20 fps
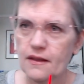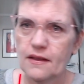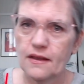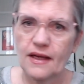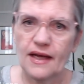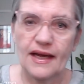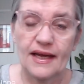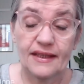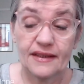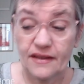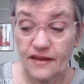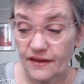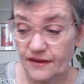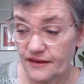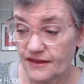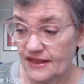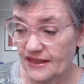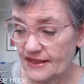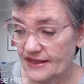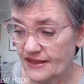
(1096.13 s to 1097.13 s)
And I
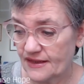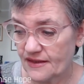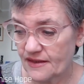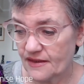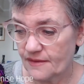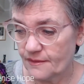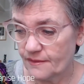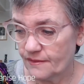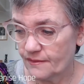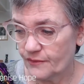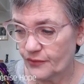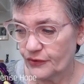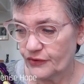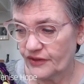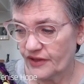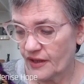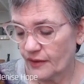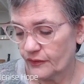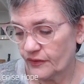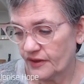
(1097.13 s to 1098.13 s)
didn't put
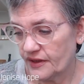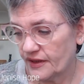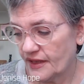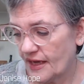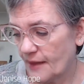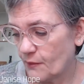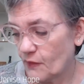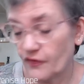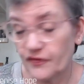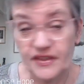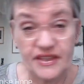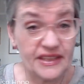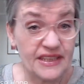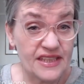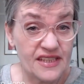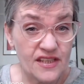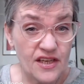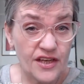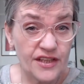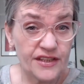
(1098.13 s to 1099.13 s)
down the name of the
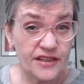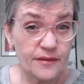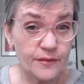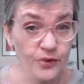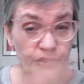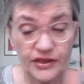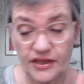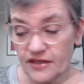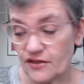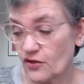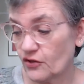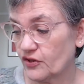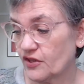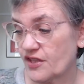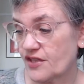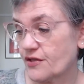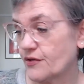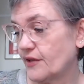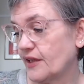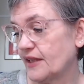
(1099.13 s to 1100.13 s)
designer, but it's on the
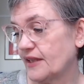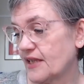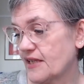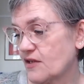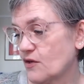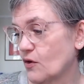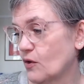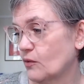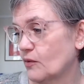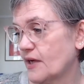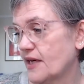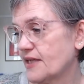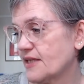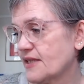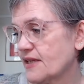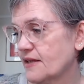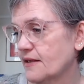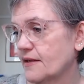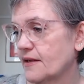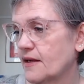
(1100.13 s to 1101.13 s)
screen as
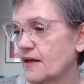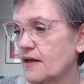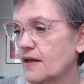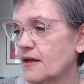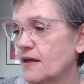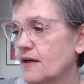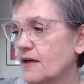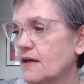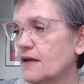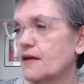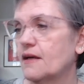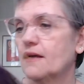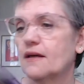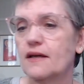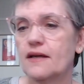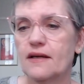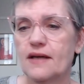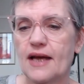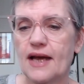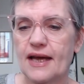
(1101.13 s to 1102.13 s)
always.
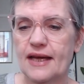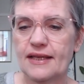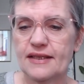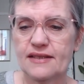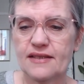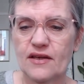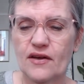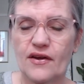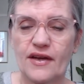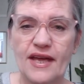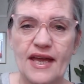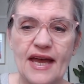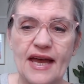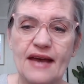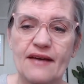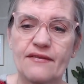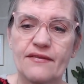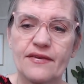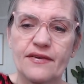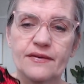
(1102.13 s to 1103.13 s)
And I
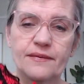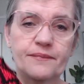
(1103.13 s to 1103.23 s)
have,